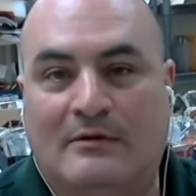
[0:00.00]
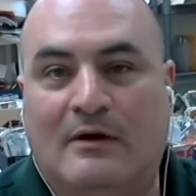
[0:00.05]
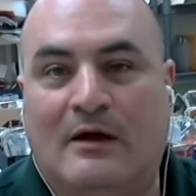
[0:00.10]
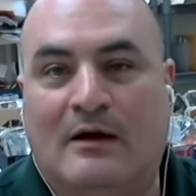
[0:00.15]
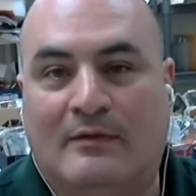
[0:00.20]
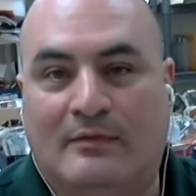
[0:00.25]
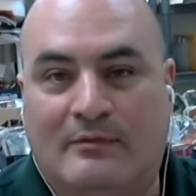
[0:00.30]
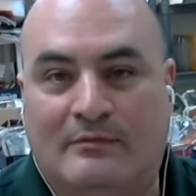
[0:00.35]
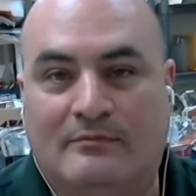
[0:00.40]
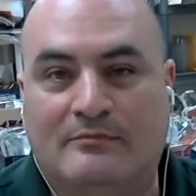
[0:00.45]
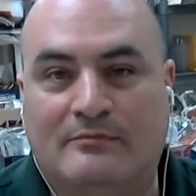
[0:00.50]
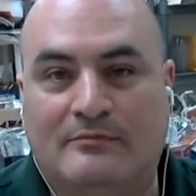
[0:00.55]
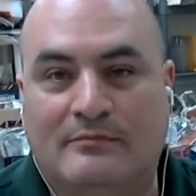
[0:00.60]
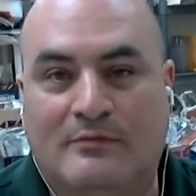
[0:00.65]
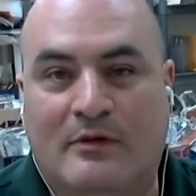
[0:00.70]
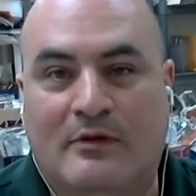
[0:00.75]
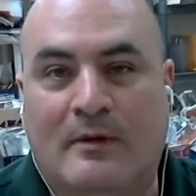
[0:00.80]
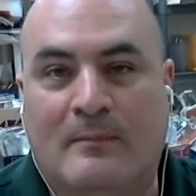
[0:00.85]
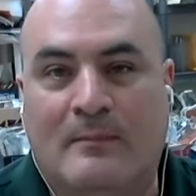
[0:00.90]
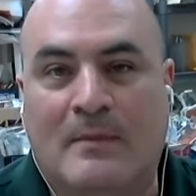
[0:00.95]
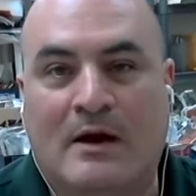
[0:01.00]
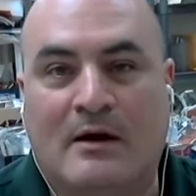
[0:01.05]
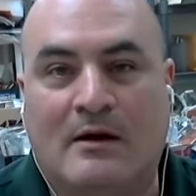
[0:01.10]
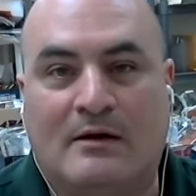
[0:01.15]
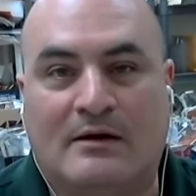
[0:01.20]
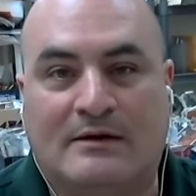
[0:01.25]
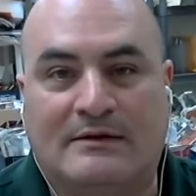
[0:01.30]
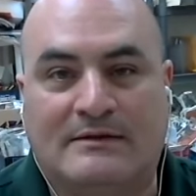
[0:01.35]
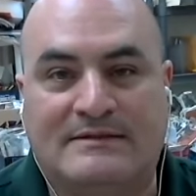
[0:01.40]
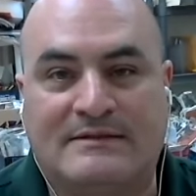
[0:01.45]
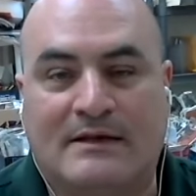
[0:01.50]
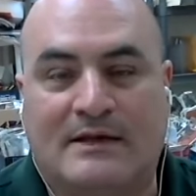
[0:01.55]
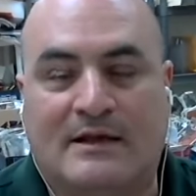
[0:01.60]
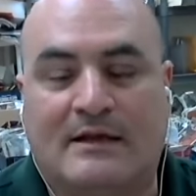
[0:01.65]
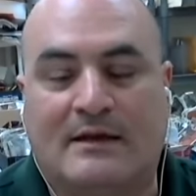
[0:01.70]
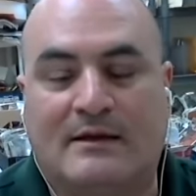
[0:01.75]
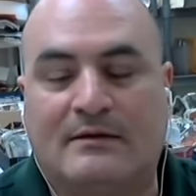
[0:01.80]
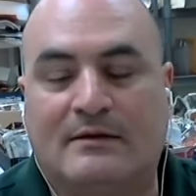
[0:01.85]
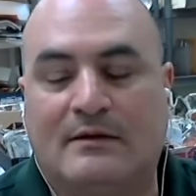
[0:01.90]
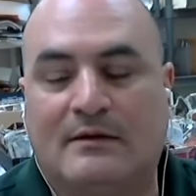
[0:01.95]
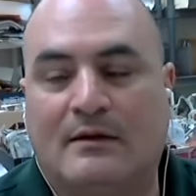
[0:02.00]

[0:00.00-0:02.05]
on the American side.